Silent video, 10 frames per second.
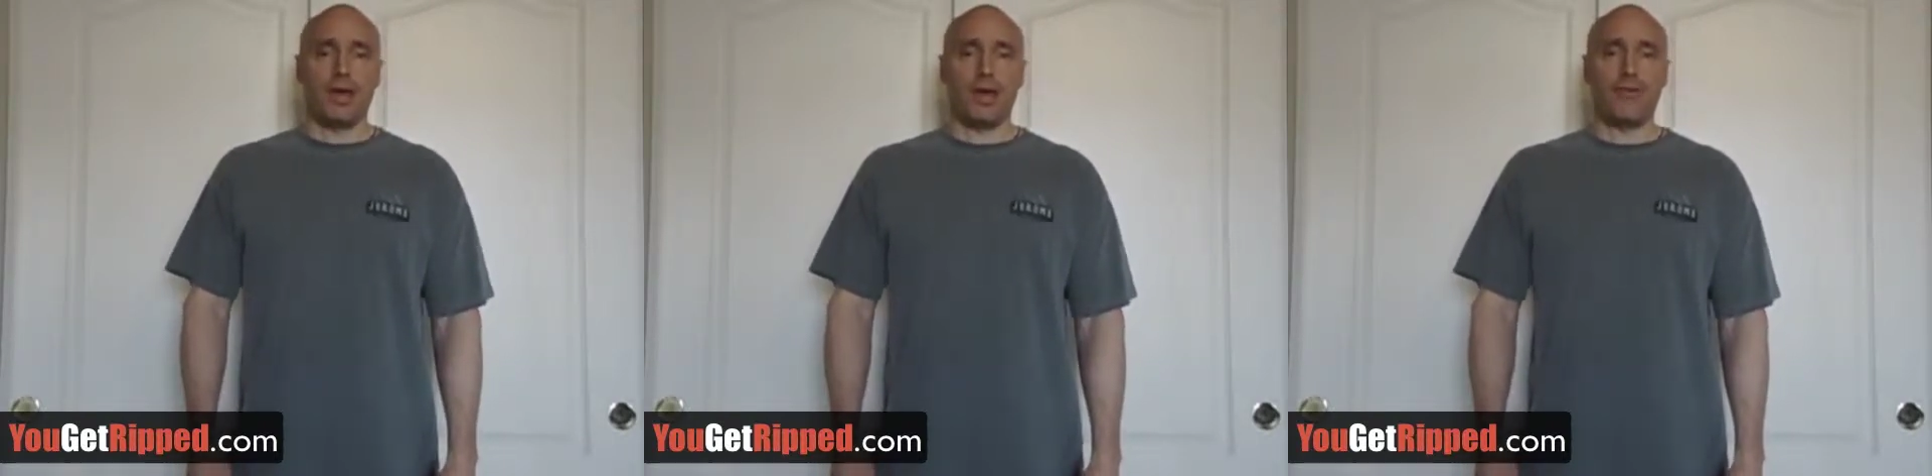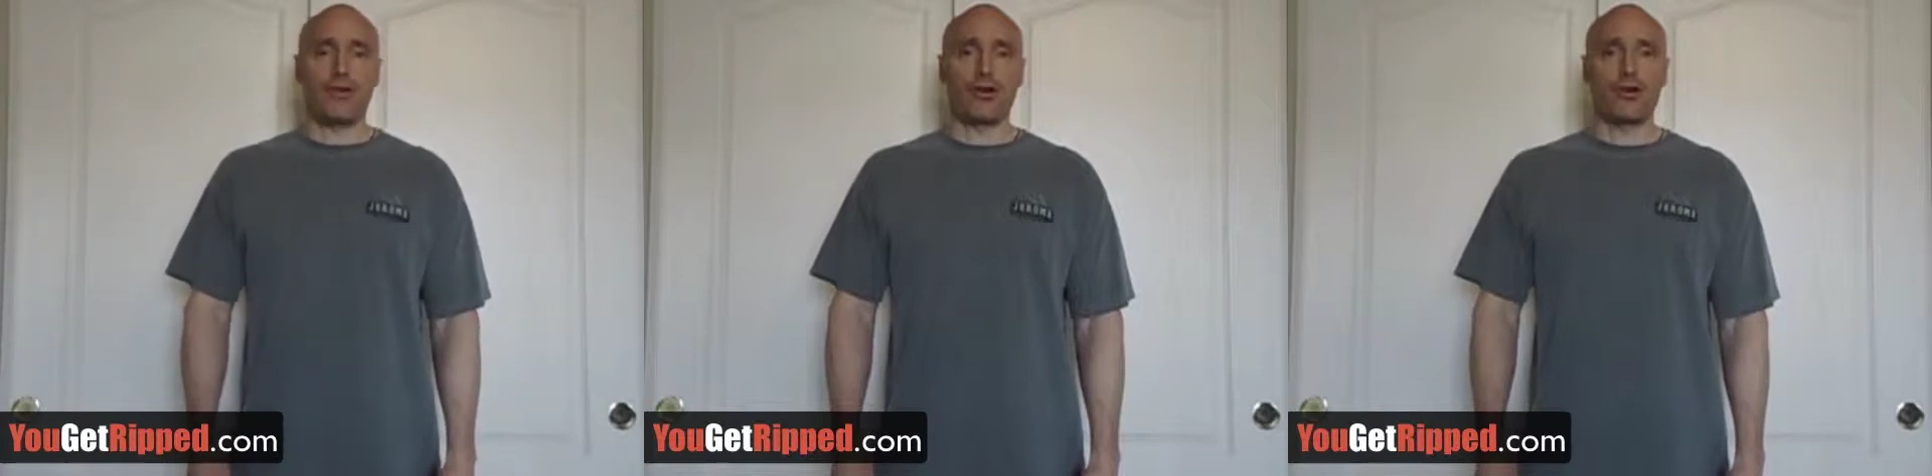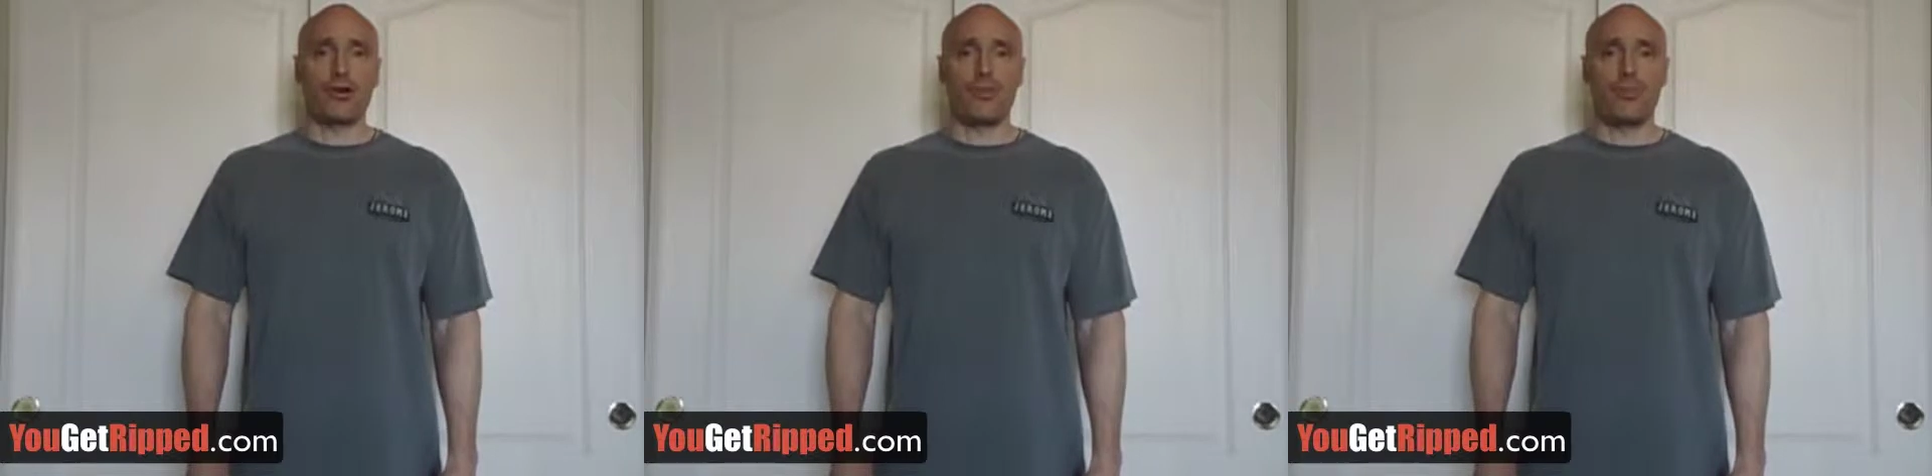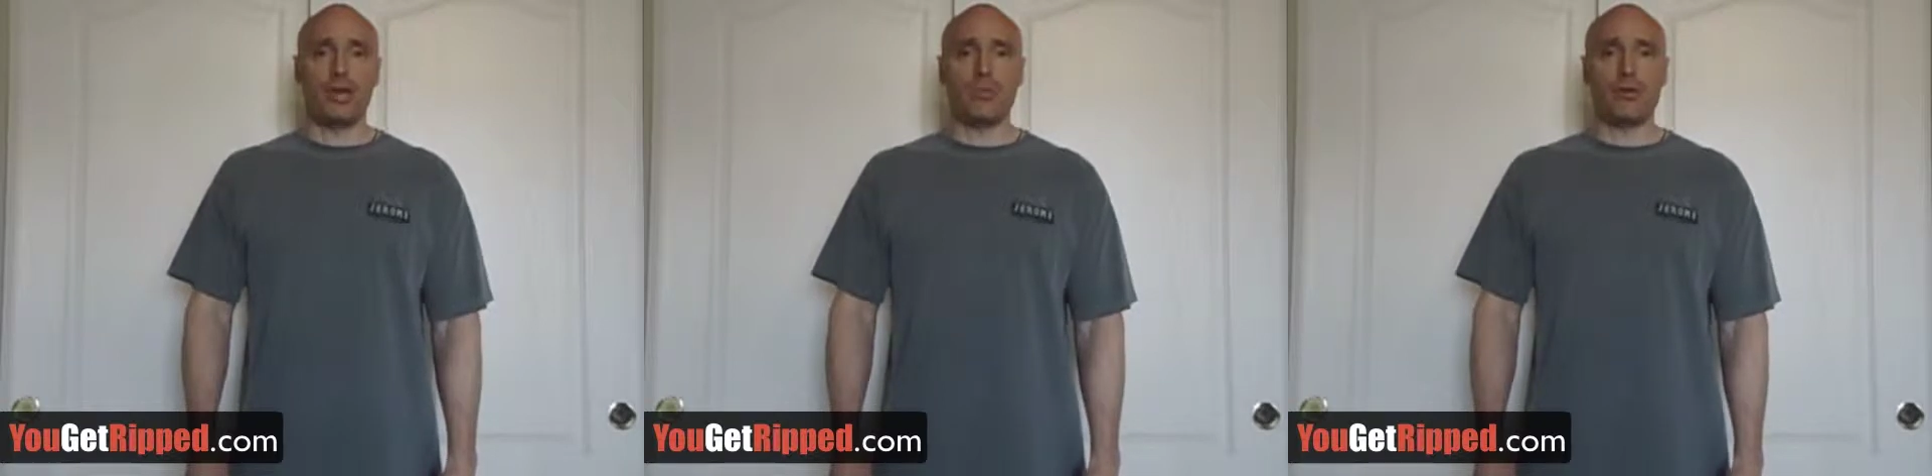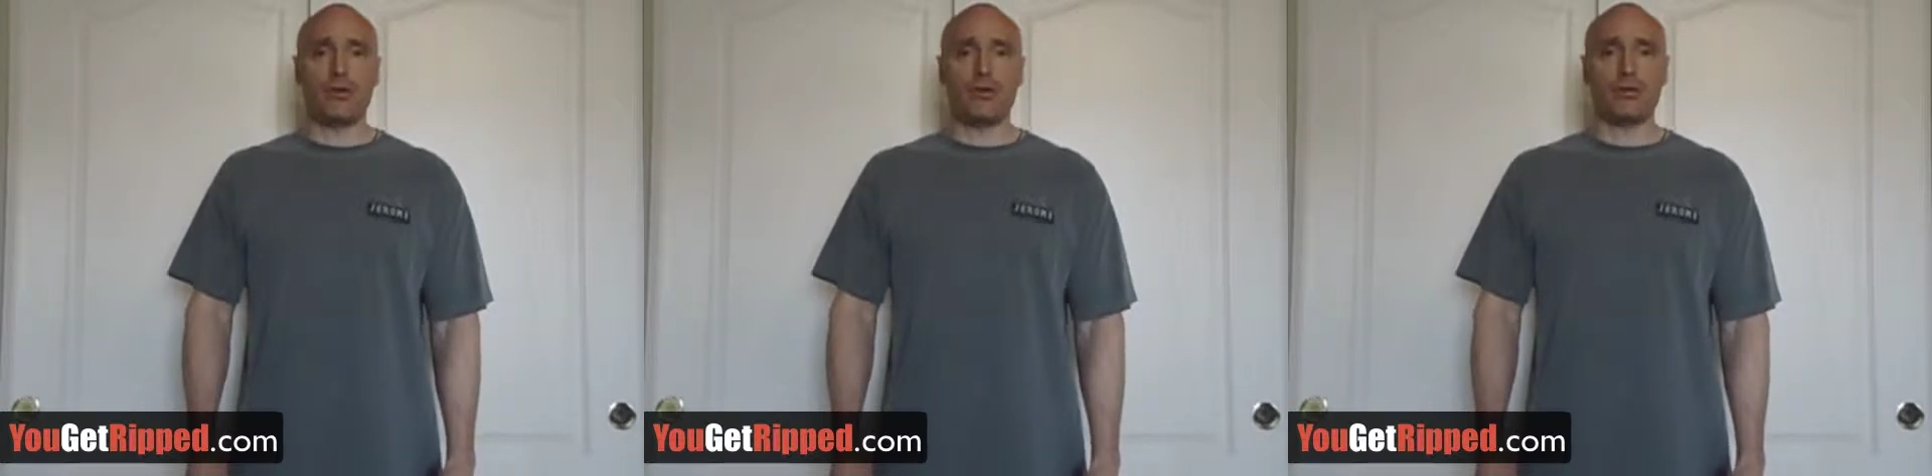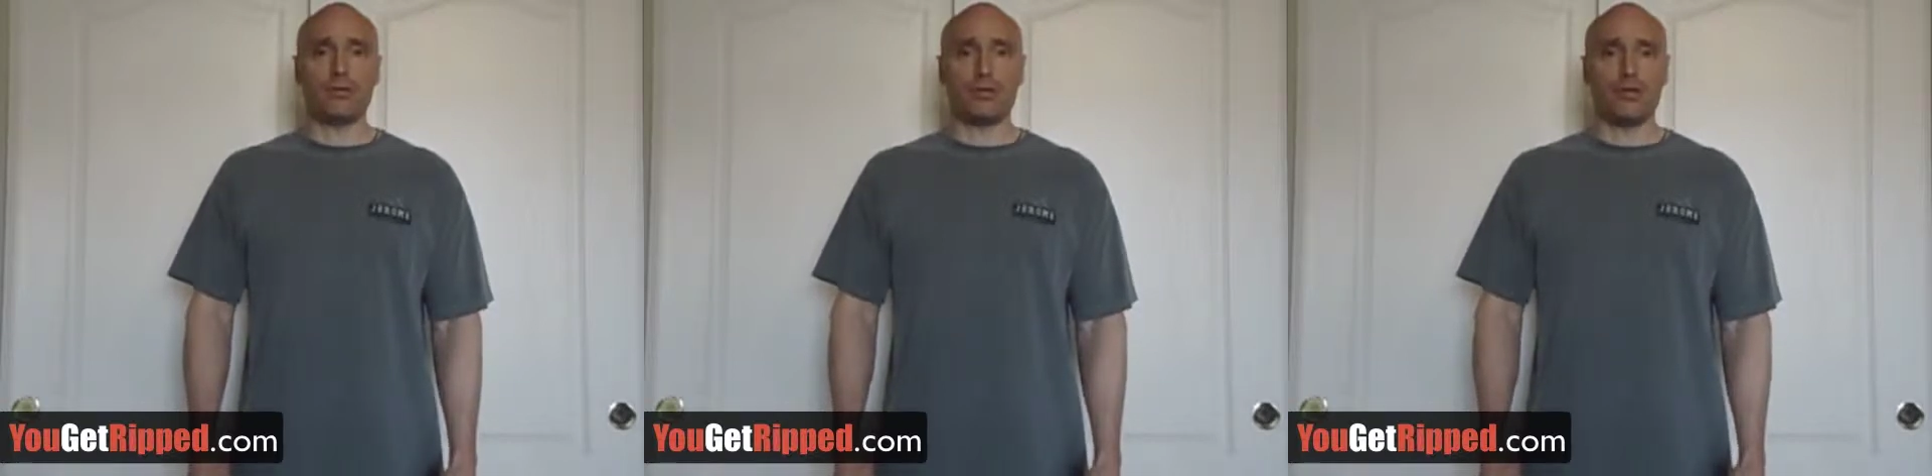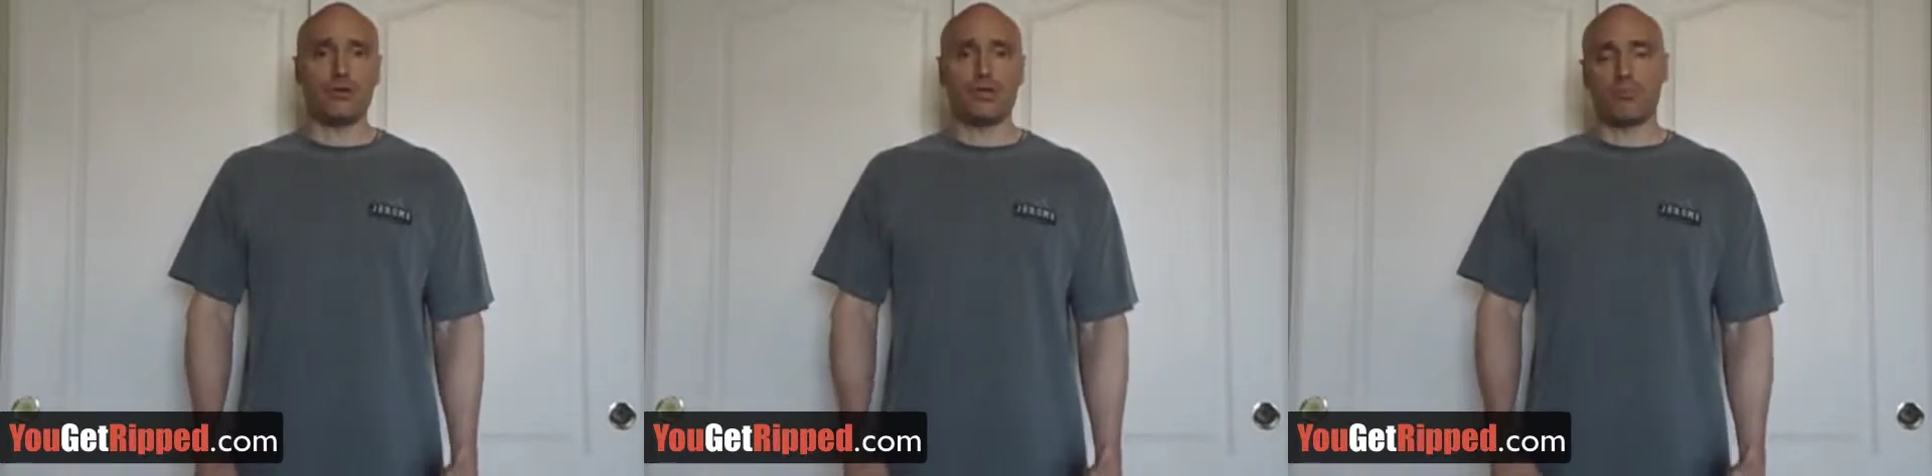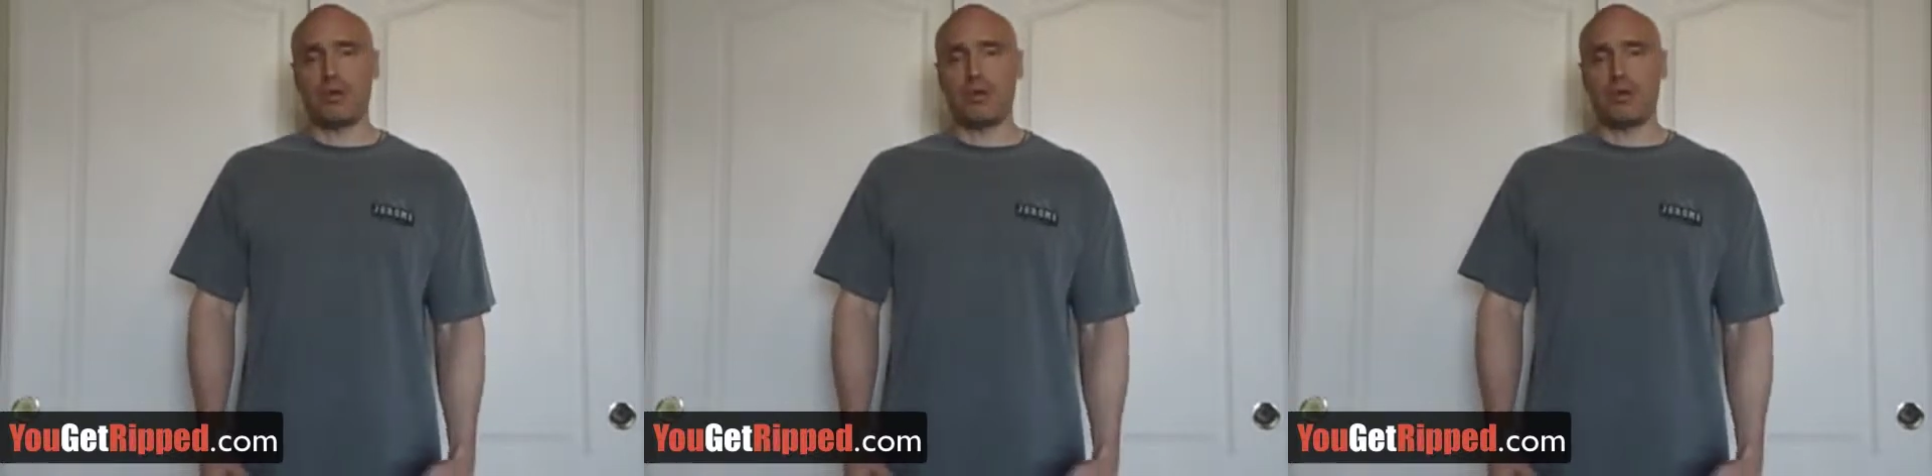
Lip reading: And I've heard of people using